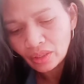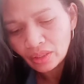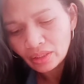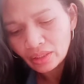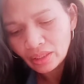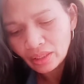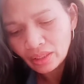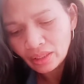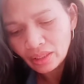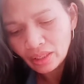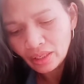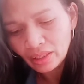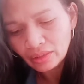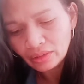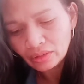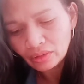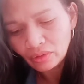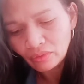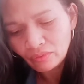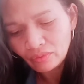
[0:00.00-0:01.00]
the kings
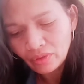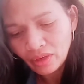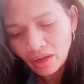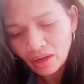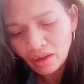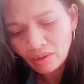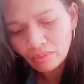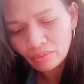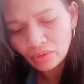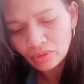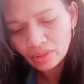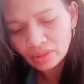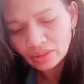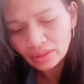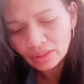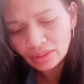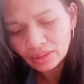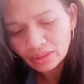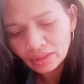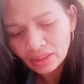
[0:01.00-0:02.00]
of the
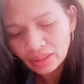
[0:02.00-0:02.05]
Amorites,